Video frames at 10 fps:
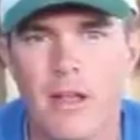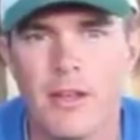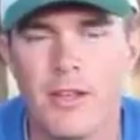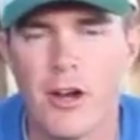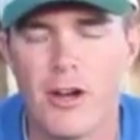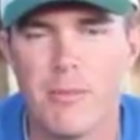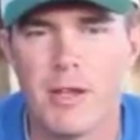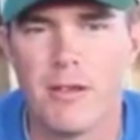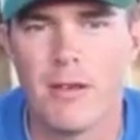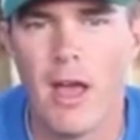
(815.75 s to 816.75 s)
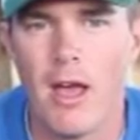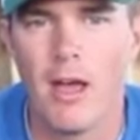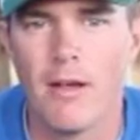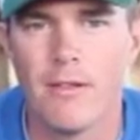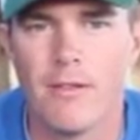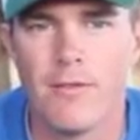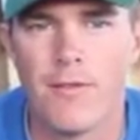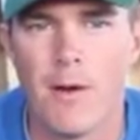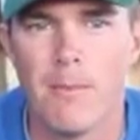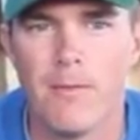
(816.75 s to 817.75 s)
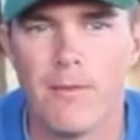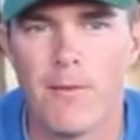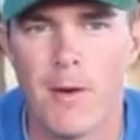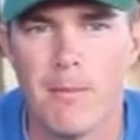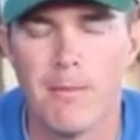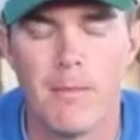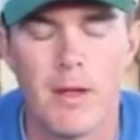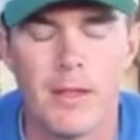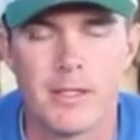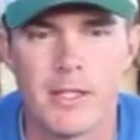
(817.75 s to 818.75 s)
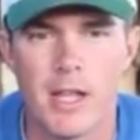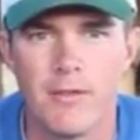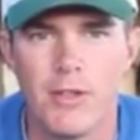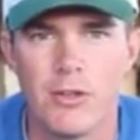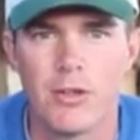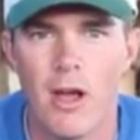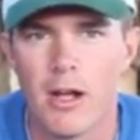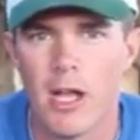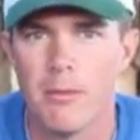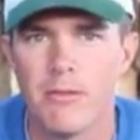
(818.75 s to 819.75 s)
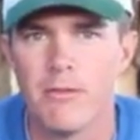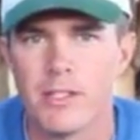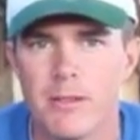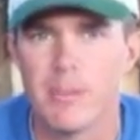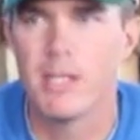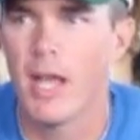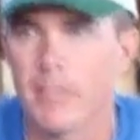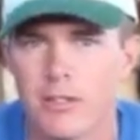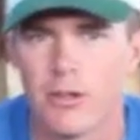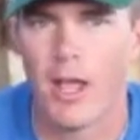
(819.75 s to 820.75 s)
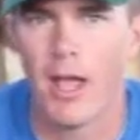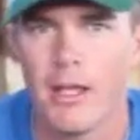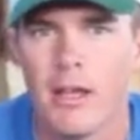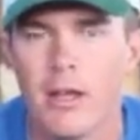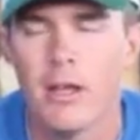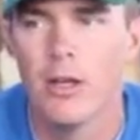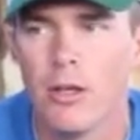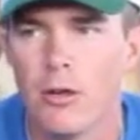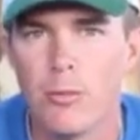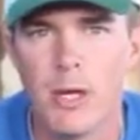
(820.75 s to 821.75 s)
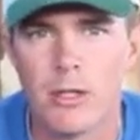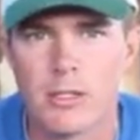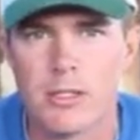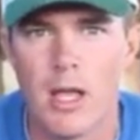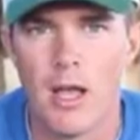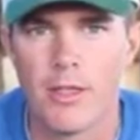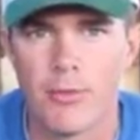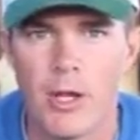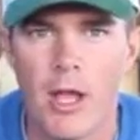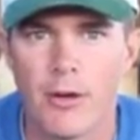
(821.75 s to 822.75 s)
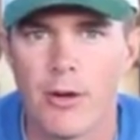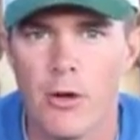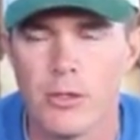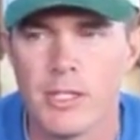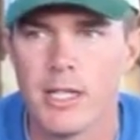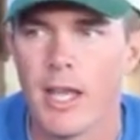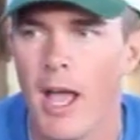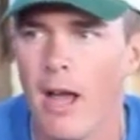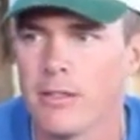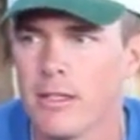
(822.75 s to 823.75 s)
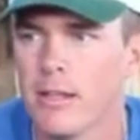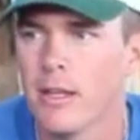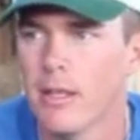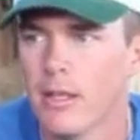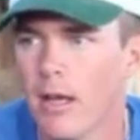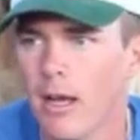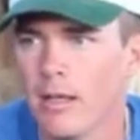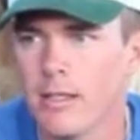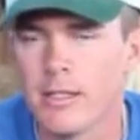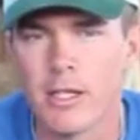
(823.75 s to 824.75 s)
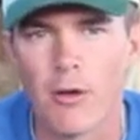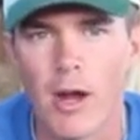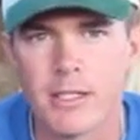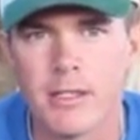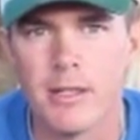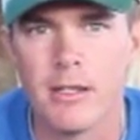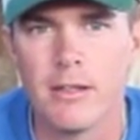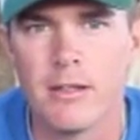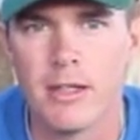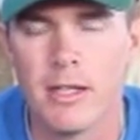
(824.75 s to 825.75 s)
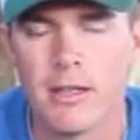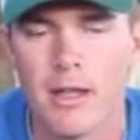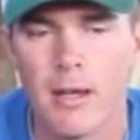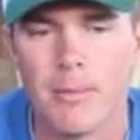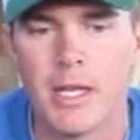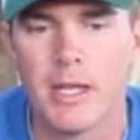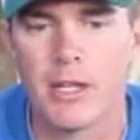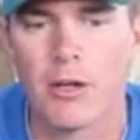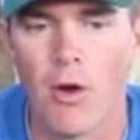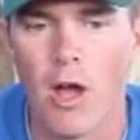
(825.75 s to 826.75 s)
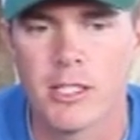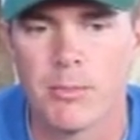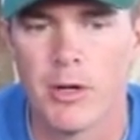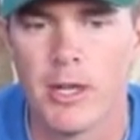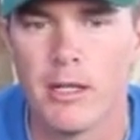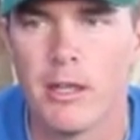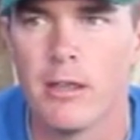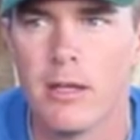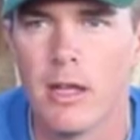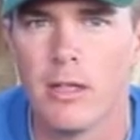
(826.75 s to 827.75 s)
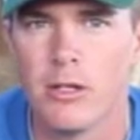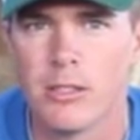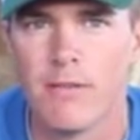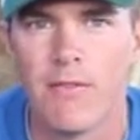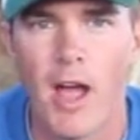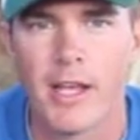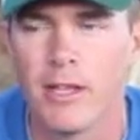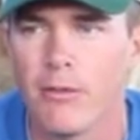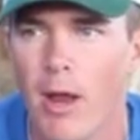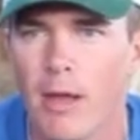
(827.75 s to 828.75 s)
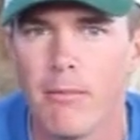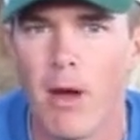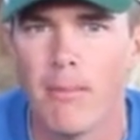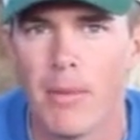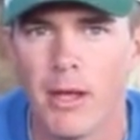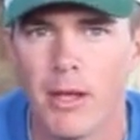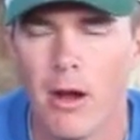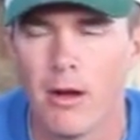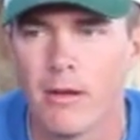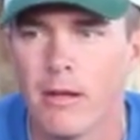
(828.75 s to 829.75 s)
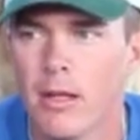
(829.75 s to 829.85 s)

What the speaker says: A dairyman from the state of Utah come and visit me yesterday, who milks 300 Holstein cows and is interested in beginning crossbreeding and using Viking Red and Montbéliard.